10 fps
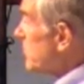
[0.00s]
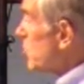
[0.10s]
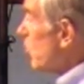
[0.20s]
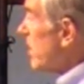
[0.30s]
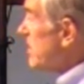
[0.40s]
of
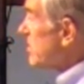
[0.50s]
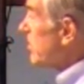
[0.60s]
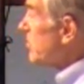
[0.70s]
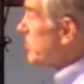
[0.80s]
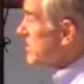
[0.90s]
choice
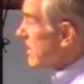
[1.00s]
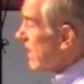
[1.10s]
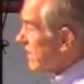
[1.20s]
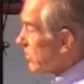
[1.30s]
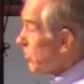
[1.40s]
on you
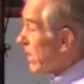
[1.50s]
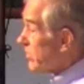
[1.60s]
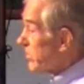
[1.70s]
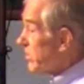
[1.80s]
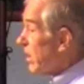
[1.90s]
deciding
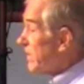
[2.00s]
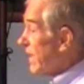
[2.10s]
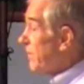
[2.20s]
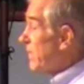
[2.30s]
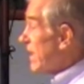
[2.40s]
whether or not
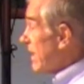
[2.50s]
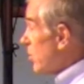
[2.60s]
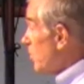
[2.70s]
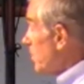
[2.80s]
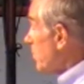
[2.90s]
that might
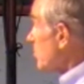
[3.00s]
help the